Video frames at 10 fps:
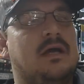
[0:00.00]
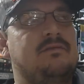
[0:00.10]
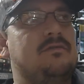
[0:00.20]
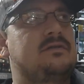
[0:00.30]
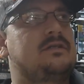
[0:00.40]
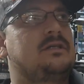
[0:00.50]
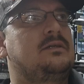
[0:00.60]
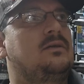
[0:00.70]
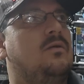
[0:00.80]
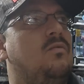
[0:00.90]
I've never
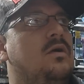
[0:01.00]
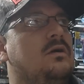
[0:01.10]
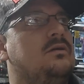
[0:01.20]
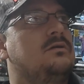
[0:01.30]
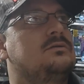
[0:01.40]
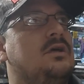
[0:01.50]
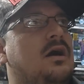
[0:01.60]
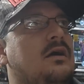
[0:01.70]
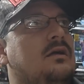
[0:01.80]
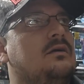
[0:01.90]
seen one girl
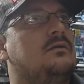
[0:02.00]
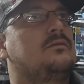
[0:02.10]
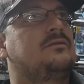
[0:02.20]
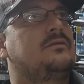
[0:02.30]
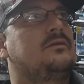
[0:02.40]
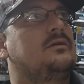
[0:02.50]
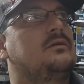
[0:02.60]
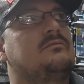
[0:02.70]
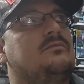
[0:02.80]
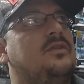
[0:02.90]
talk
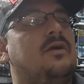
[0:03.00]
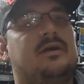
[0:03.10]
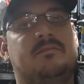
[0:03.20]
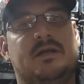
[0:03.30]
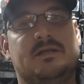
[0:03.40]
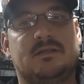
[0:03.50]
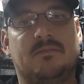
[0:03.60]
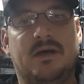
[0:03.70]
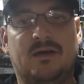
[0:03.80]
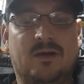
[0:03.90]
for 30 minutes
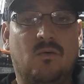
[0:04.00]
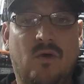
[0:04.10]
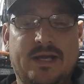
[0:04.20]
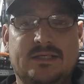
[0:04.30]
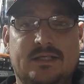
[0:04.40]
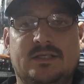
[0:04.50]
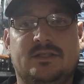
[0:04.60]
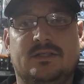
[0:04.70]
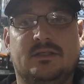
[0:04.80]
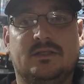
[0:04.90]
about a white
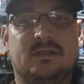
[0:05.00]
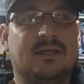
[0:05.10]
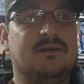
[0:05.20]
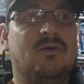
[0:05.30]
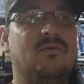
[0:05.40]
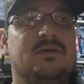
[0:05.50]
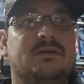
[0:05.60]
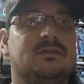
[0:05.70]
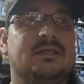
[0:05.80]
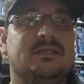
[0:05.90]
t-shirt. Like, no
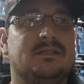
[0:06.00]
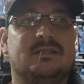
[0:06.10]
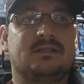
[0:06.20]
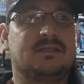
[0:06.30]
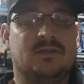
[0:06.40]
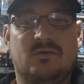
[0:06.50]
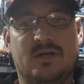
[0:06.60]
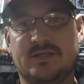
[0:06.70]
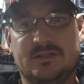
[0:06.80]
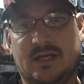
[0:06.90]
one is listening to
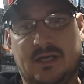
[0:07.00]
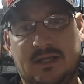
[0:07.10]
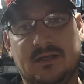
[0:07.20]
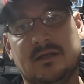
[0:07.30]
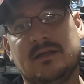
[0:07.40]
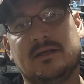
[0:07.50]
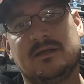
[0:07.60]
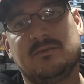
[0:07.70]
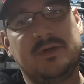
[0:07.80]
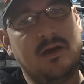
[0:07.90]
what you're saying.
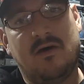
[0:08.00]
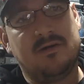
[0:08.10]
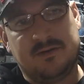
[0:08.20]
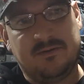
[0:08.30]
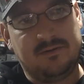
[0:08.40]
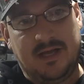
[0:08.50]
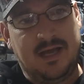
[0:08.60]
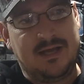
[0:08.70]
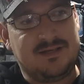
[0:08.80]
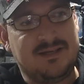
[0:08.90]
We all know
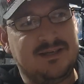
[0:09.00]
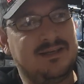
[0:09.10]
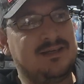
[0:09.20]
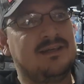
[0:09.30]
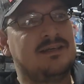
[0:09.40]
that.